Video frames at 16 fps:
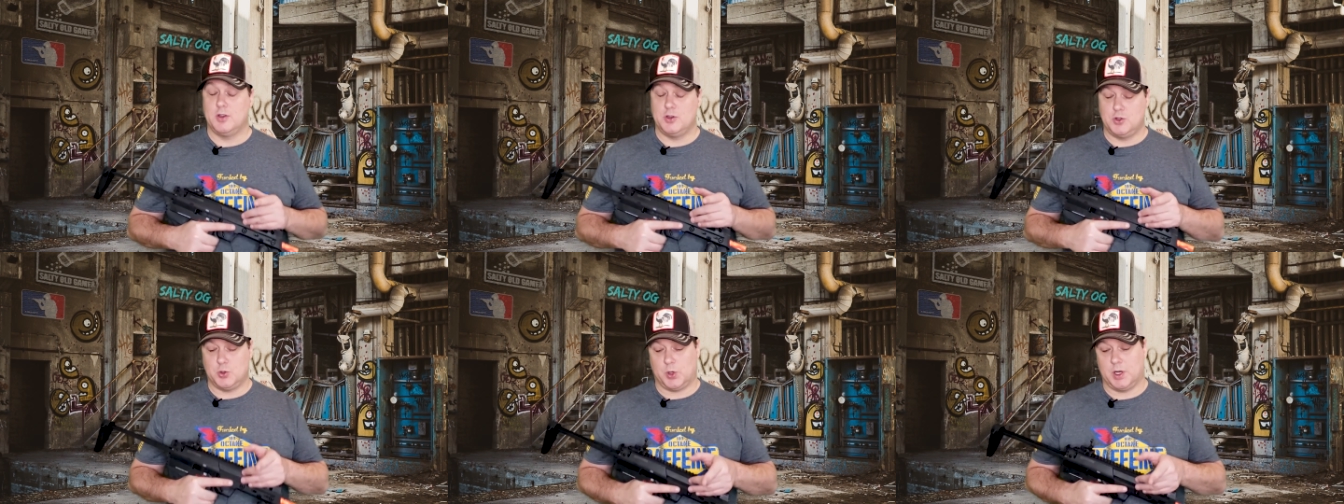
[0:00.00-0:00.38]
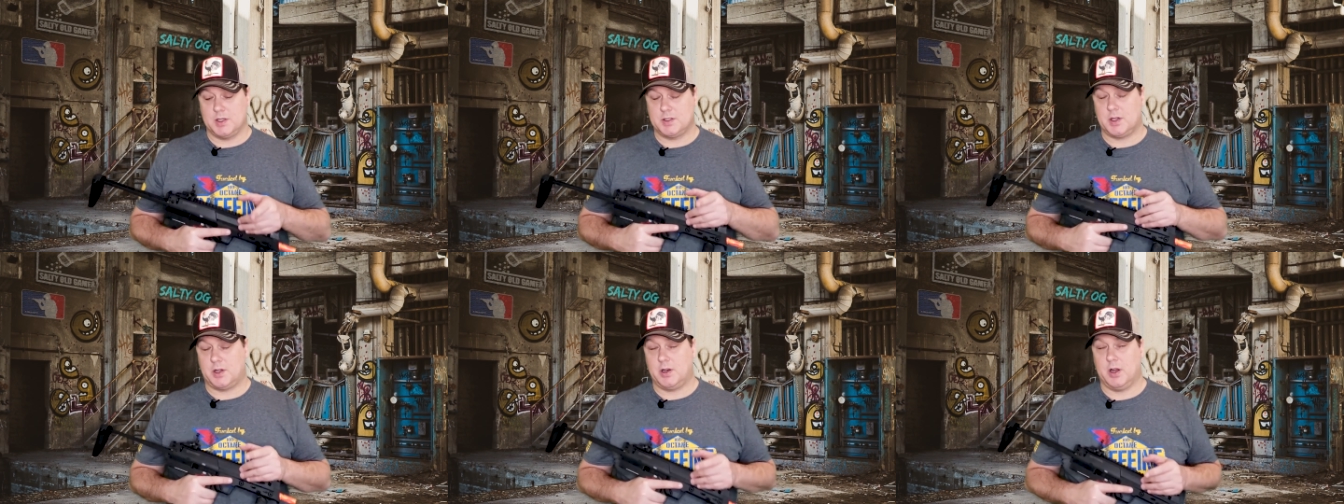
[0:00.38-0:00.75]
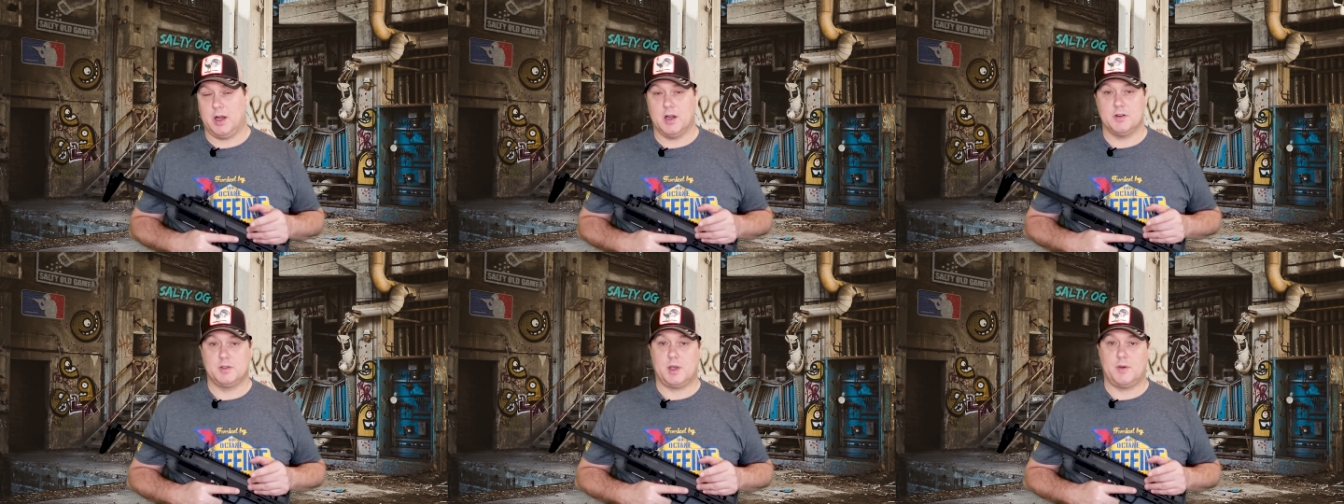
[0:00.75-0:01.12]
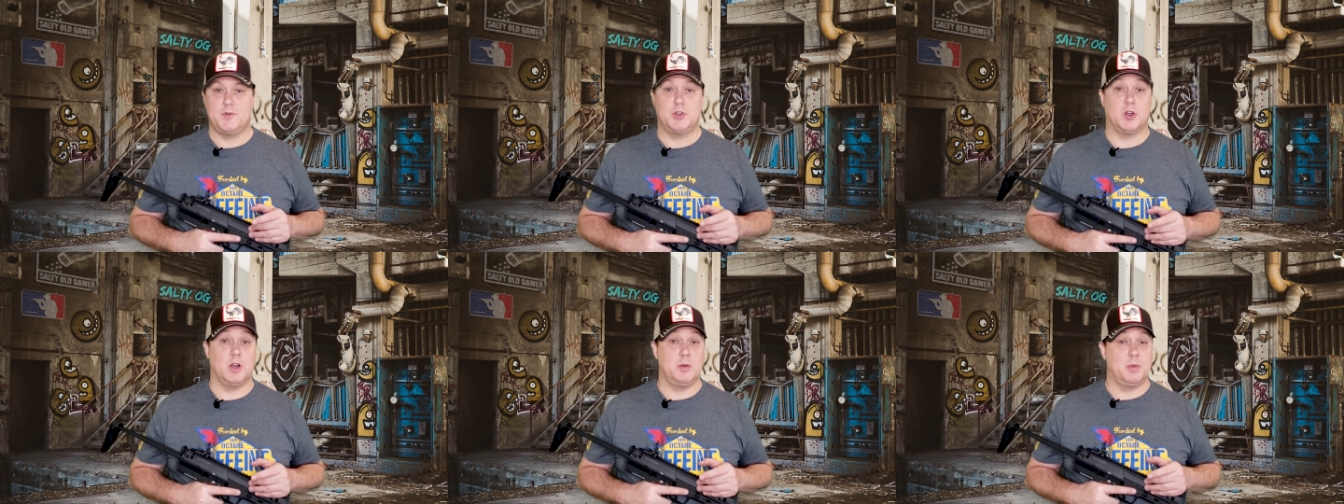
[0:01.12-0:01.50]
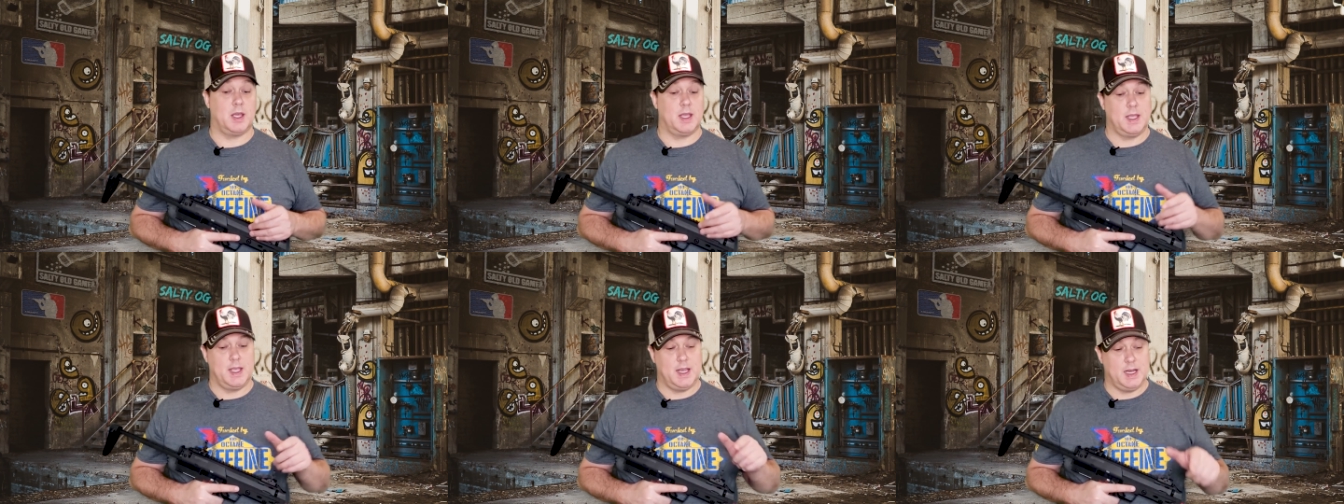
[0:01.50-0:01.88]
join us on our airsoft journey
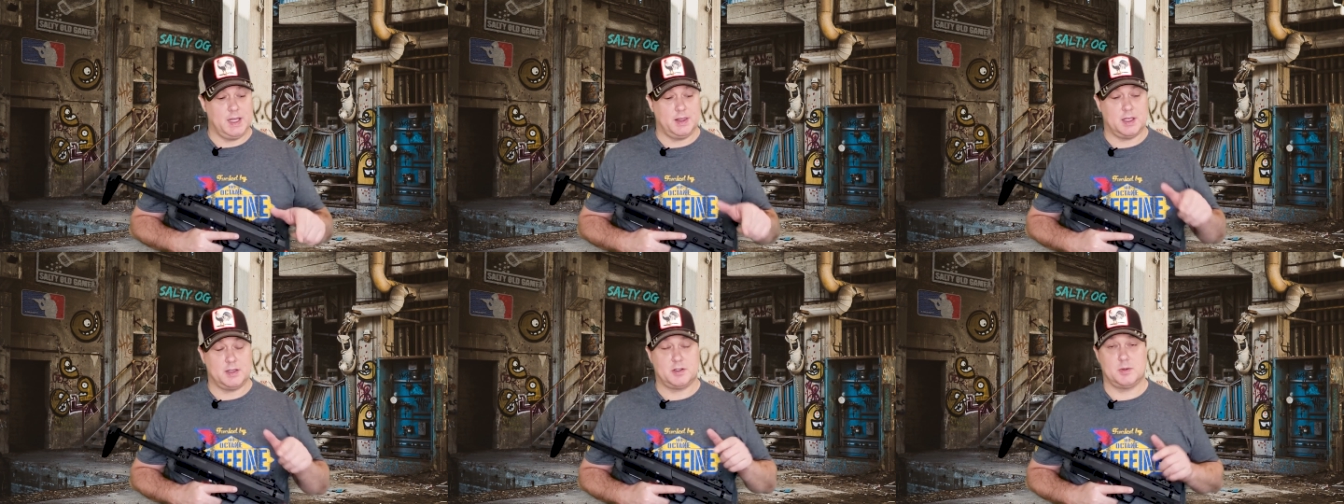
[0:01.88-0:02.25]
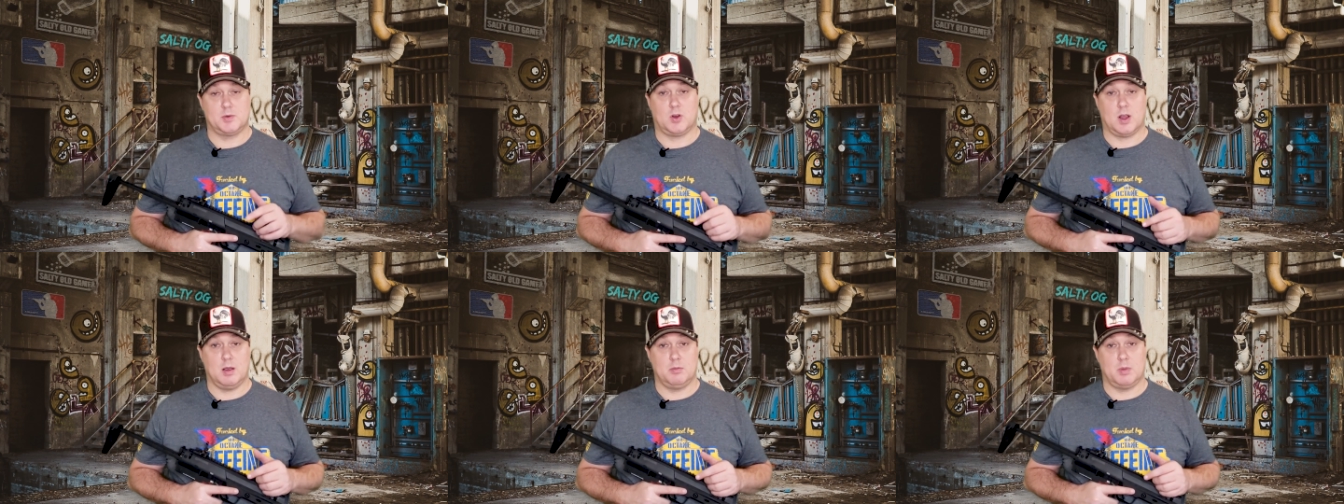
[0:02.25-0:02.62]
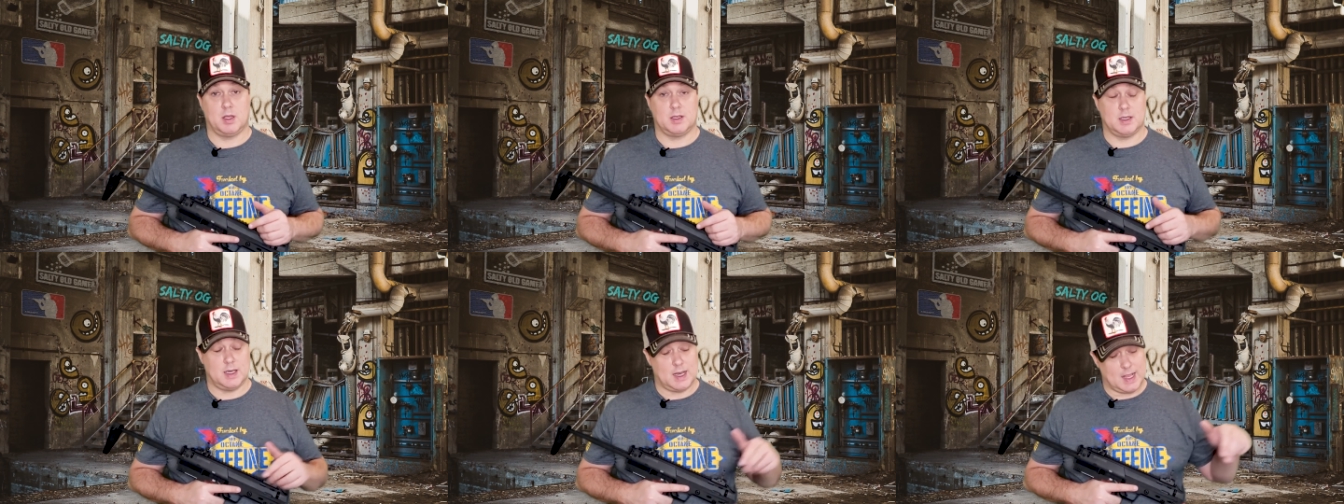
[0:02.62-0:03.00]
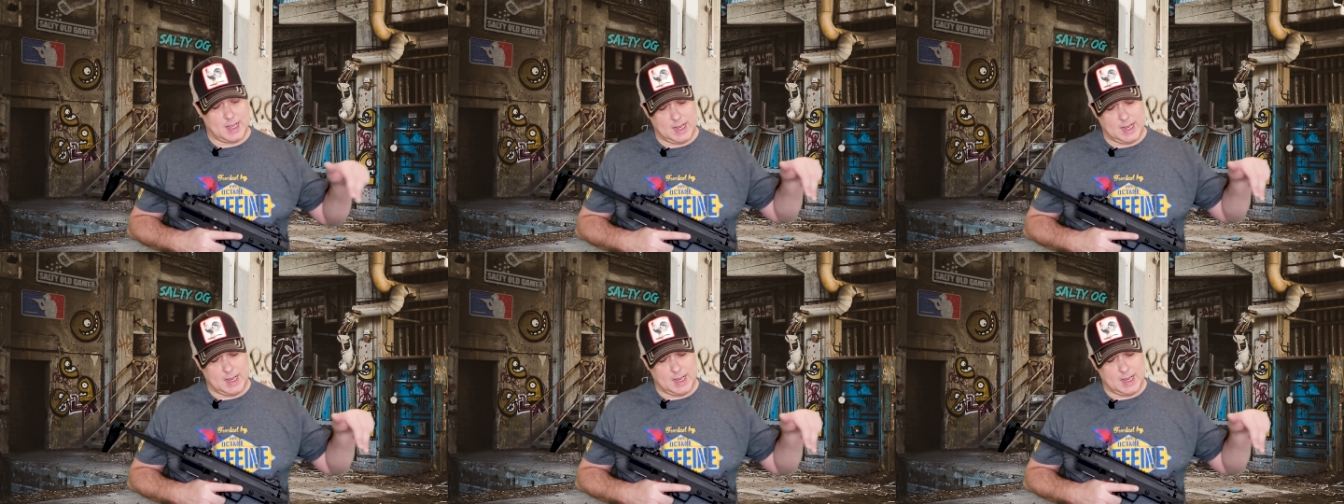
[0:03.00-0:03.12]
by hitting that subscribe button